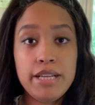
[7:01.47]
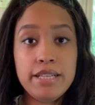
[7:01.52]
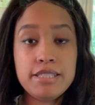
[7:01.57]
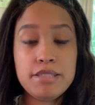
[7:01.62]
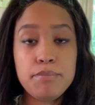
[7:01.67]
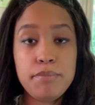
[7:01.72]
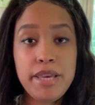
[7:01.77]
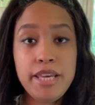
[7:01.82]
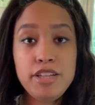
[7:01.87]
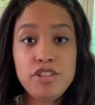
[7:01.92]

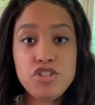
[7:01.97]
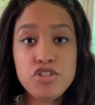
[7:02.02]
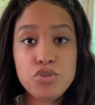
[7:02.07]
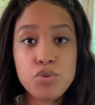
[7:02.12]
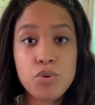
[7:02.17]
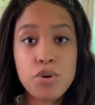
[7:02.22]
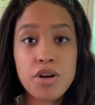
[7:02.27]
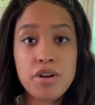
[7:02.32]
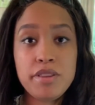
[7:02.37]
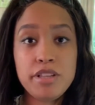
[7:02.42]
is make
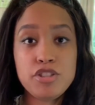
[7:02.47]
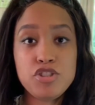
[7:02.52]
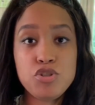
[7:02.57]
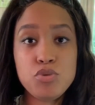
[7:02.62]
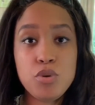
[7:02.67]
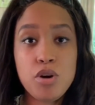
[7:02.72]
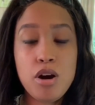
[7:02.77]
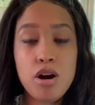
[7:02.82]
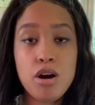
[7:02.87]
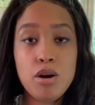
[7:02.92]
sure that
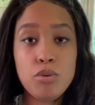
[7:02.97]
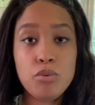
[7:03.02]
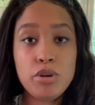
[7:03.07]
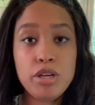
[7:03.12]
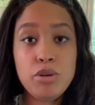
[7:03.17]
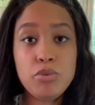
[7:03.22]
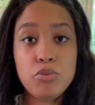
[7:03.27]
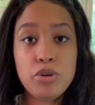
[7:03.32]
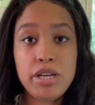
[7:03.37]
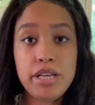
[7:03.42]
you are
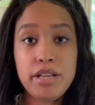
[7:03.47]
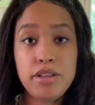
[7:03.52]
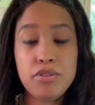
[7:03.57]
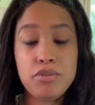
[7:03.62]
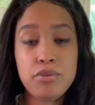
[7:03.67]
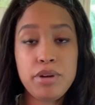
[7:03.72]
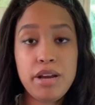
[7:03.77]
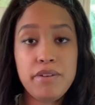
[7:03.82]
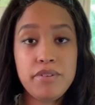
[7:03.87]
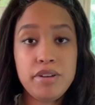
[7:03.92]
rereading
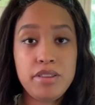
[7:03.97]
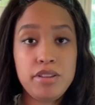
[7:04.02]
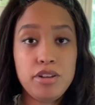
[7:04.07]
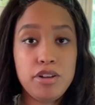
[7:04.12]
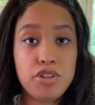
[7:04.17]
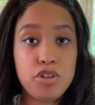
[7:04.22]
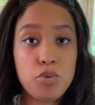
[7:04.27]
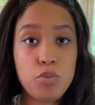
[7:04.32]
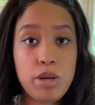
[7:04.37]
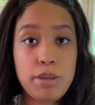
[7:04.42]
through everything
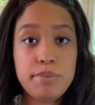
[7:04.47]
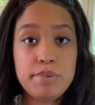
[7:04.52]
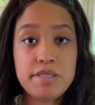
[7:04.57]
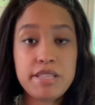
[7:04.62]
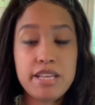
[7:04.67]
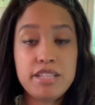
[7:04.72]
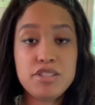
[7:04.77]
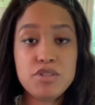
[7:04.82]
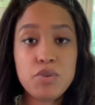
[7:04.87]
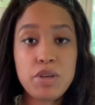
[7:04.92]
on your
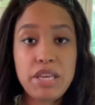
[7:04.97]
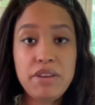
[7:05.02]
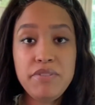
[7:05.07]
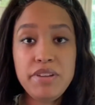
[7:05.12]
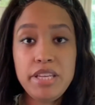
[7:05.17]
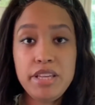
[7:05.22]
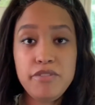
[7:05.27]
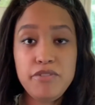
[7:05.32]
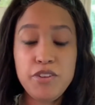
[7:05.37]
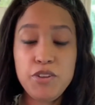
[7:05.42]
website. So
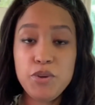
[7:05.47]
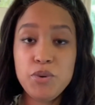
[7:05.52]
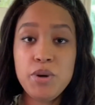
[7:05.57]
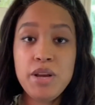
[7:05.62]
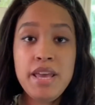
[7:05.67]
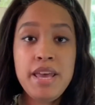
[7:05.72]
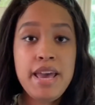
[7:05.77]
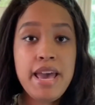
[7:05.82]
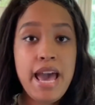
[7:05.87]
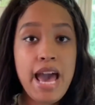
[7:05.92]
even if
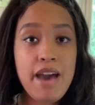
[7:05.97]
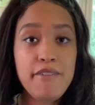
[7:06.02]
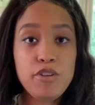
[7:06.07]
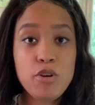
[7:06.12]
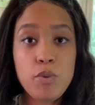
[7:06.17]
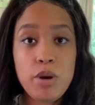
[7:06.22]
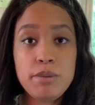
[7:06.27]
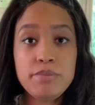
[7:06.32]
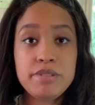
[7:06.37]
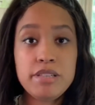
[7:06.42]
you have
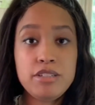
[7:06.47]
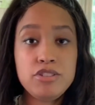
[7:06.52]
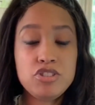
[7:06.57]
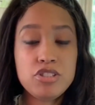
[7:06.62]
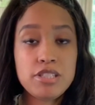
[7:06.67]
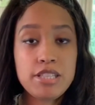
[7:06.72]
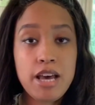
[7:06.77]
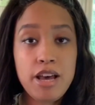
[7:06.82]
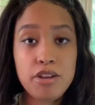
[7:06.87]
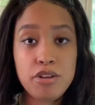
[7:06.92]
your website
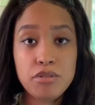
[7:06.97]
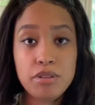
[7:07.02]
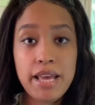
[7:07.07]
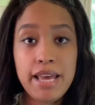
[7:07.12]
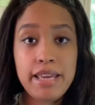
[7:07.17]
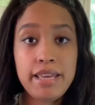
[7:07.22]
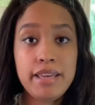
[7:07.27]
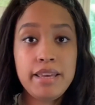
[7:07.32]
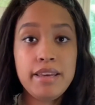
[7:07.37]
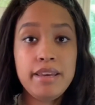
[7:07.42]
just how you
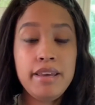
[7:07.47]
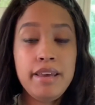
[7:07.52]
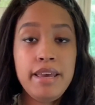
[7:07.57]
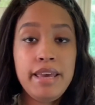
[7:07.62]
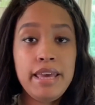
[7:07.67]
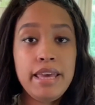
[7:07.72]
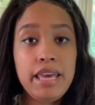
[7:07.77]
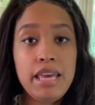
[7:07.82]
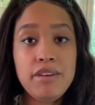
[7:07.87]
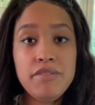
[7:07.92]
like it,
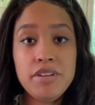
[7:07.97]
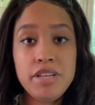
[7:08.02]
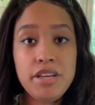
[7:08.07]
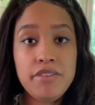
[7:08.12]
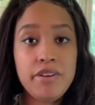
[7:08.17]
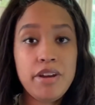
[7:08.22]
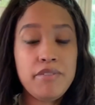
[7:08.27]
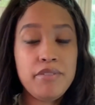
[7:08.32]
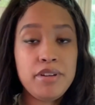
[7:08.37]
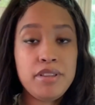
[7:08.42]
even
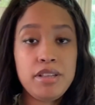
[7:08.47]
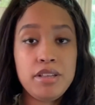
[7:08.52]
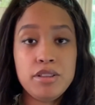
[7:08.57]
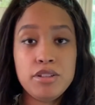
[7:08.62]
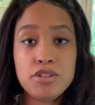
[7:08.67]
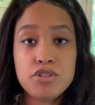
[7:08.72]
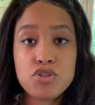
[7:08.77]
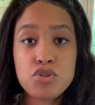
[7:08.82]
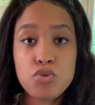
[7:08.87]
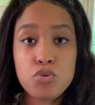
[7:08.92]
if everything
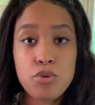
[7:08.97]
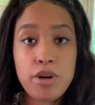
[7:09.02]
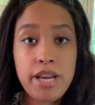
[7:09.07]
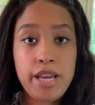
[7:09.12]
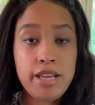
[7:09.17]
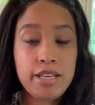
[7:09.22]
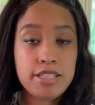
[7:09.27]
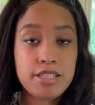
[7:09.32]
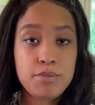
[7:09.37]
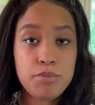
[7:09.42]
looks
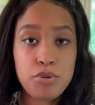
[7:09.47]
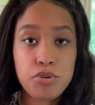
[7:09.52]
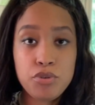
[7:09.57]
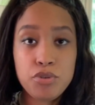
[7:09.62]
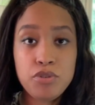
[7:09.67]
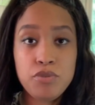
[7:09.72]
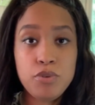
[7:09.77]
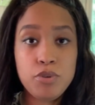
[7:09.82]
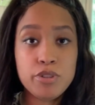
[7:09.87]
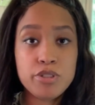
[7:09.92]
great, it's
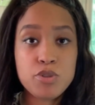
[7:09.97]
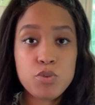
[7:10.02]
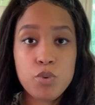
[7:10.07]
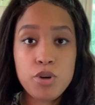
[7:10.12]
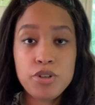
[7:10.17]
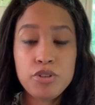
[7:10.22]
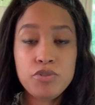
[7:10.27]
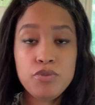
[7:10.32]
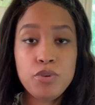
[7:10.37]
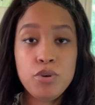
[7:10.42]
beautiful, it's
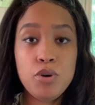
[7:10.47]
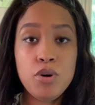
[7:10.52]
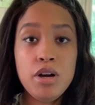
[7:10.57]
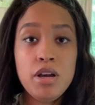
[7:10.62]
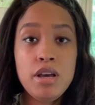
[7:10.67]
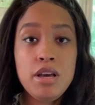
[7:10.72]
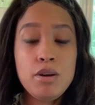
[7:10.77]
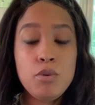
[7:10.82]
wonderful,